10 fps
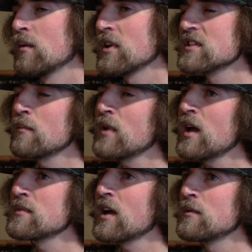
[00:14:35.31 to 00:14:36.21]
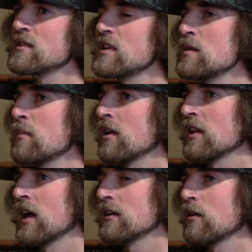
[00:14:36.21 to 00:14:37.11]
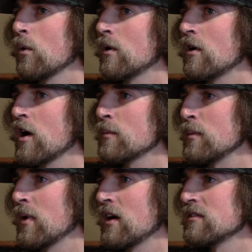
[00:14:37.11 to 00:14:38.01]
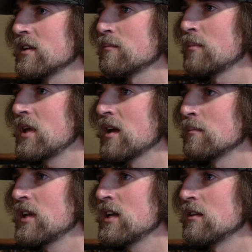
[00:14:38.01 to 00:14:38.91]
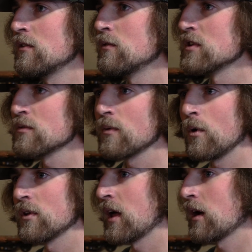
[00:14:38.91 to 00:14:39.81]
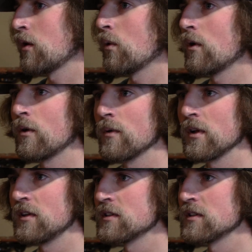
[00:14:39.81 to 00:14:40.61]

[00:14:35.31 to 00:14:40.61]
But sometimes I was deep on that corner up above at PMD too, just rolling that corner really